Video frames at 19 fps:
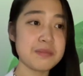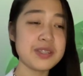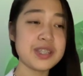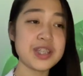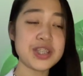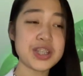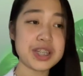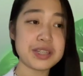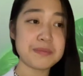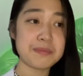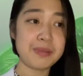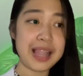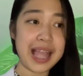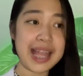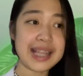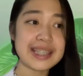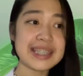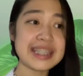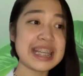such as
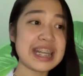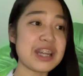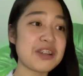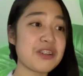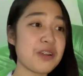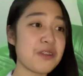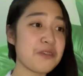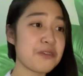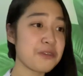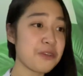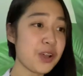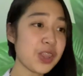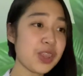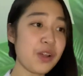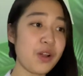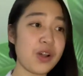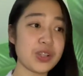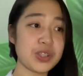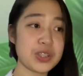plants that are
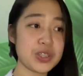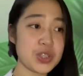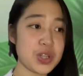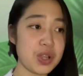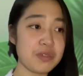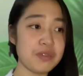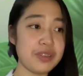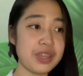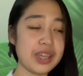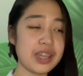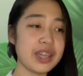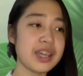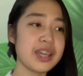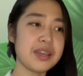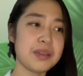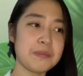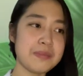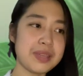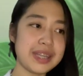photoautotrophic,
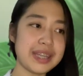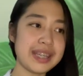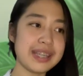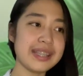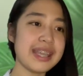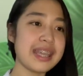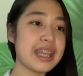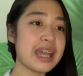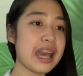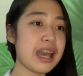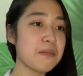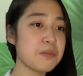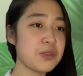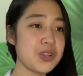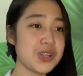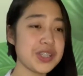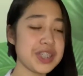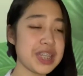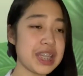meaning they
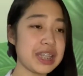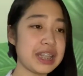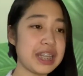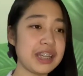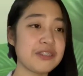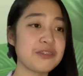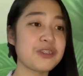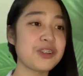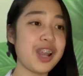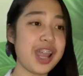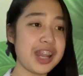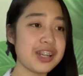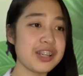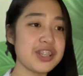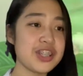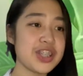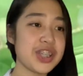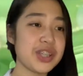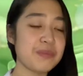capture sunlight for
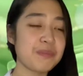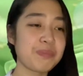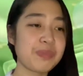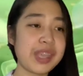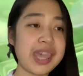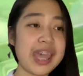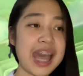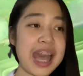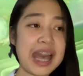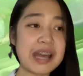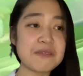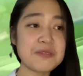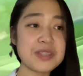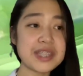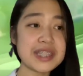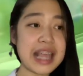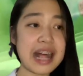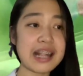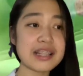energy, have
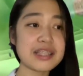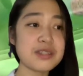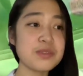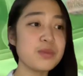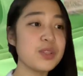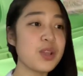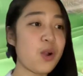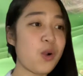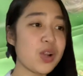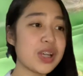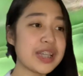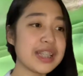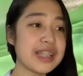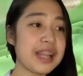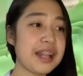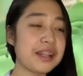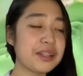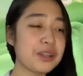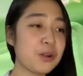cells with the
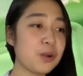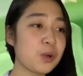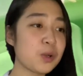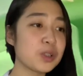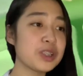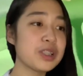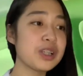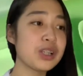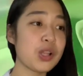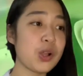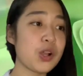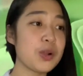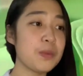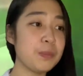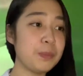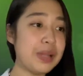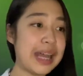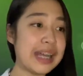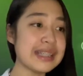organelle called
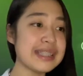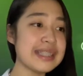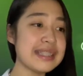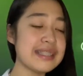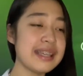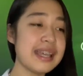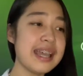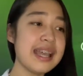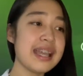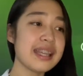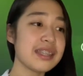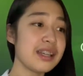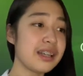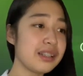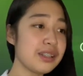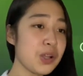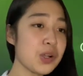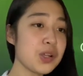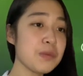chloroplast. The
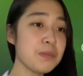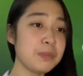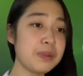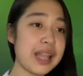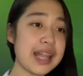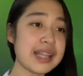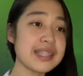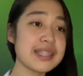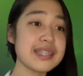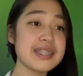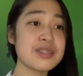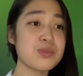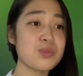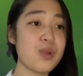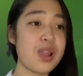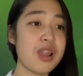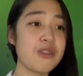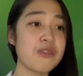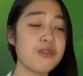chloroplast is
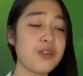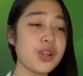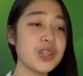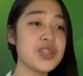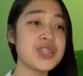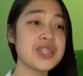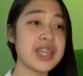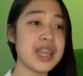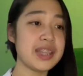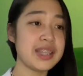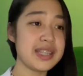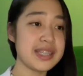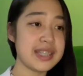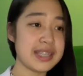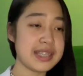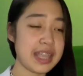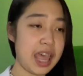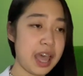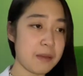where
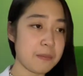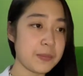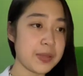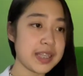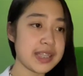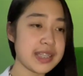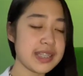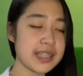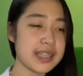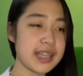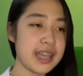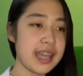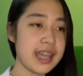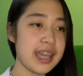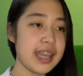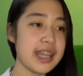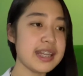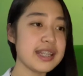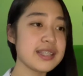photosynthesis happens.
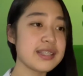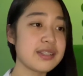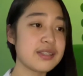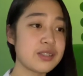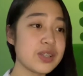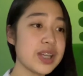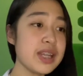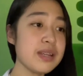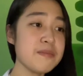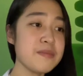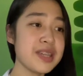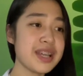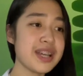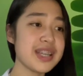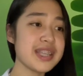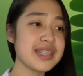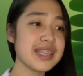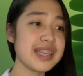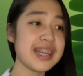It is green
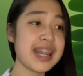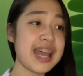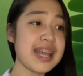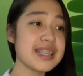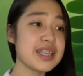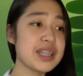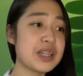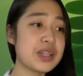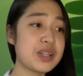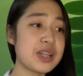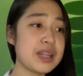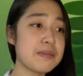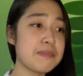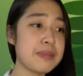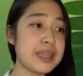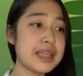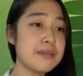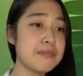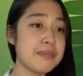because it has a green
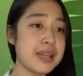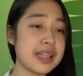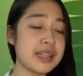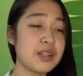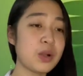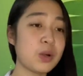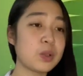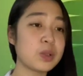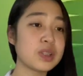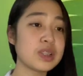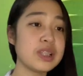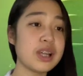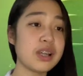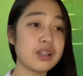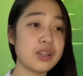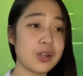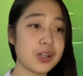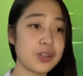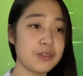pigment called the
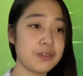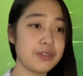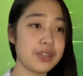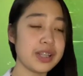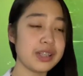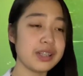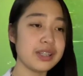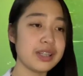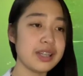chlorophyll.